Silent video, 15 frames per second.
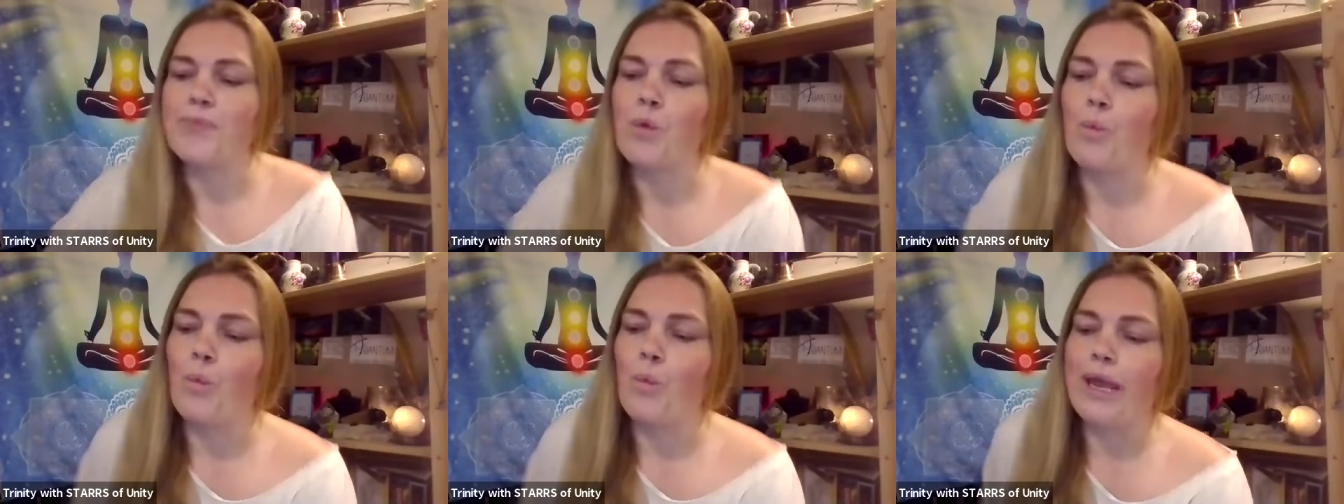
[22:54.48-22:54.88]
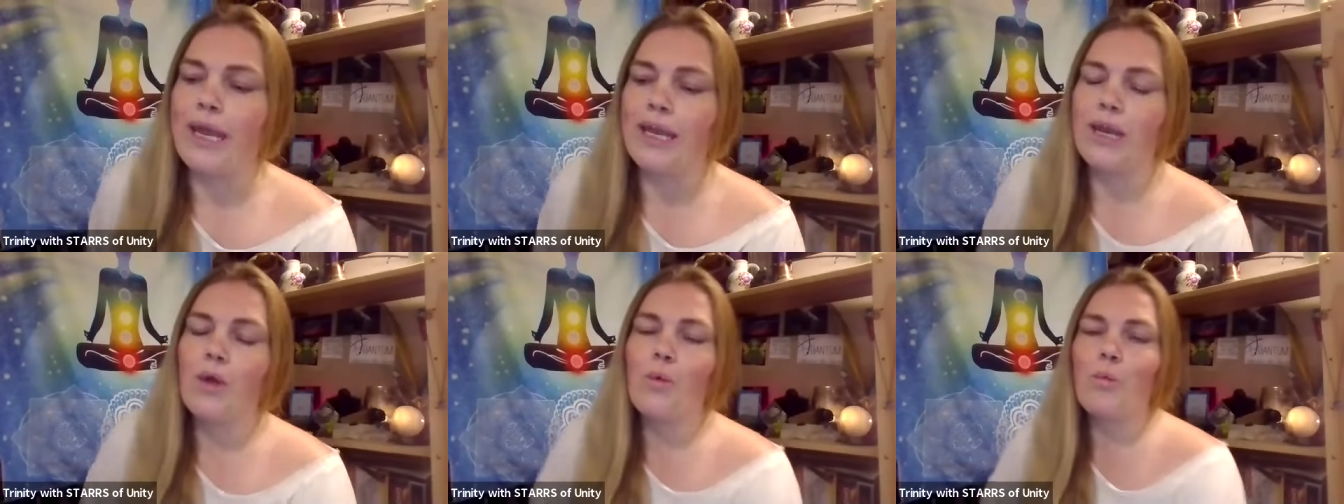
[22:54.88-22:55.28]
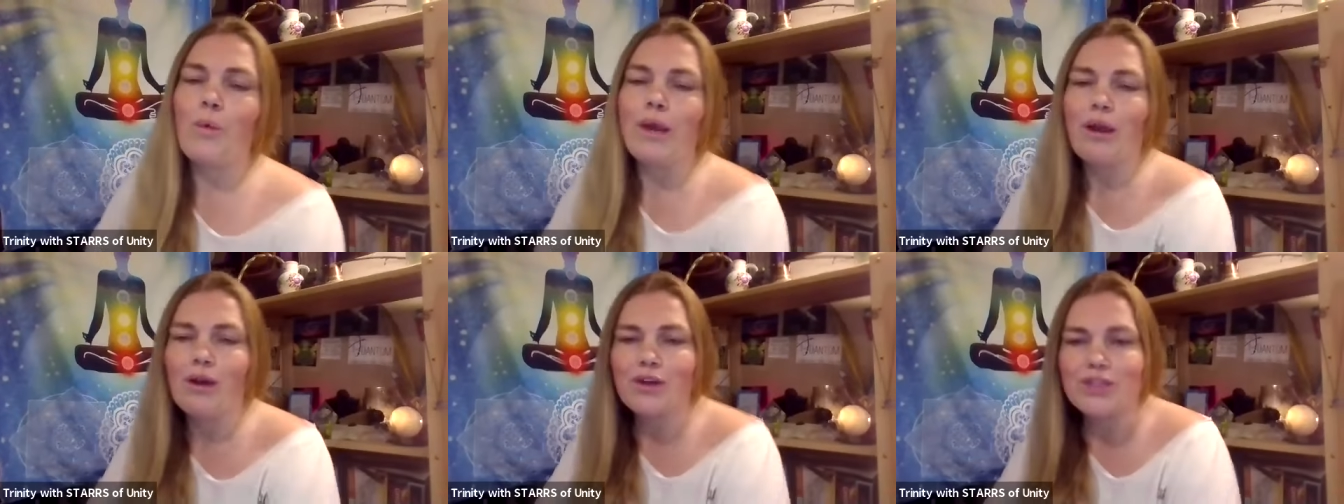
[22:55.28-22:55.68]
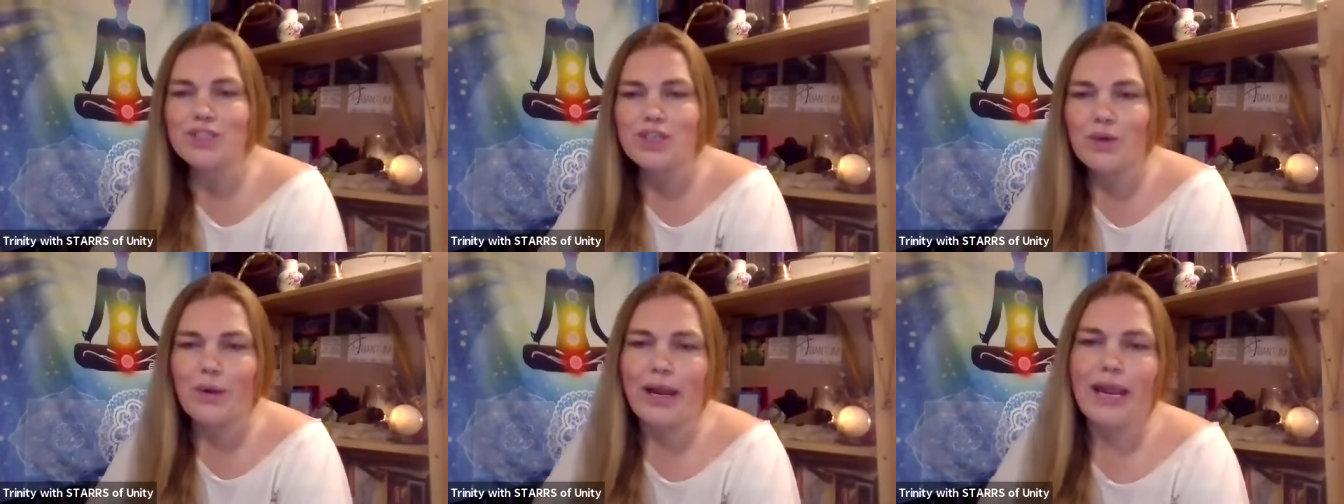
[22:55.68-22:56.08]
When we are
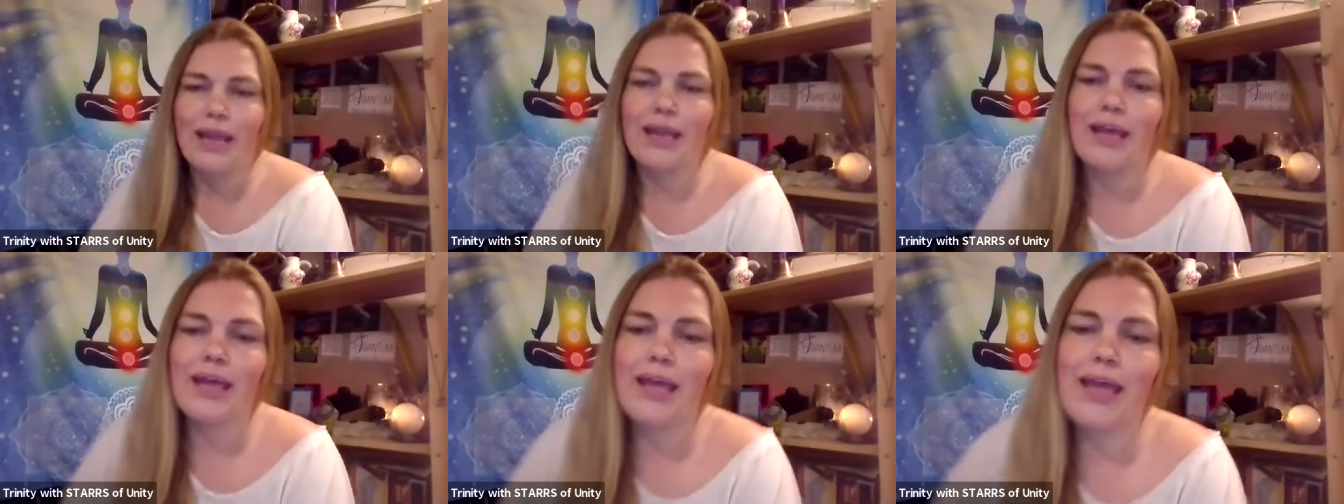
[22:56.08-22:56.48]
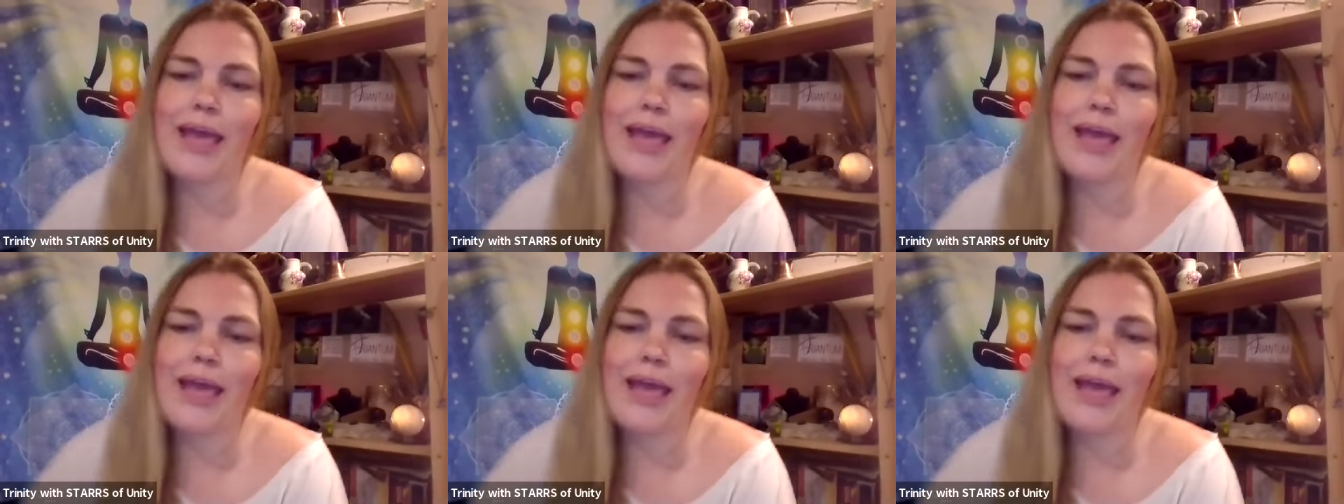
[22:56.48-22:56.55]
doing